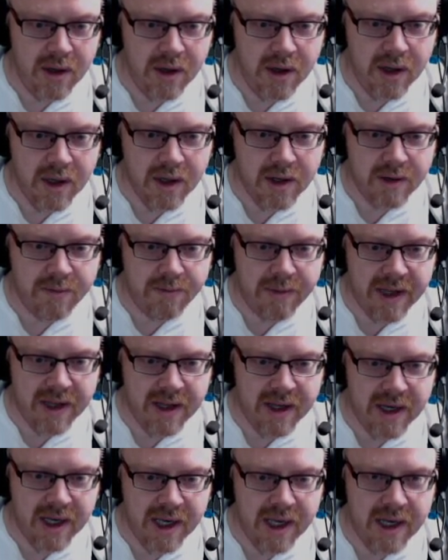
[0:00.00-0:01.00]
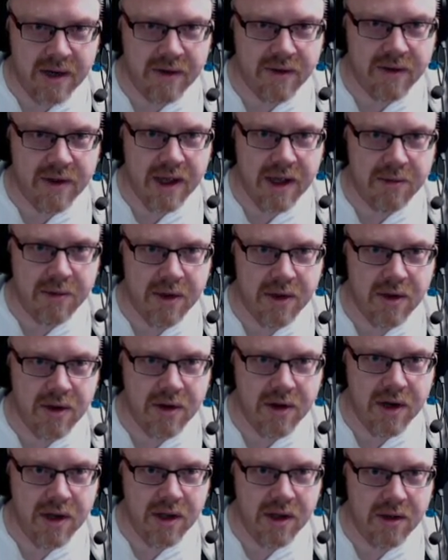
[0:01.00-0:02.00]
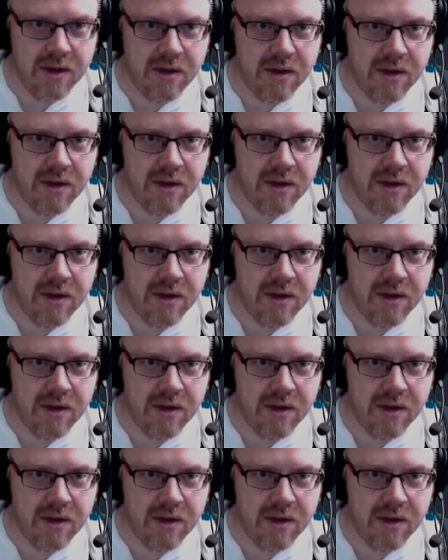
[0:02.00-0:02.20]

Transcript: Expected end of statement continue.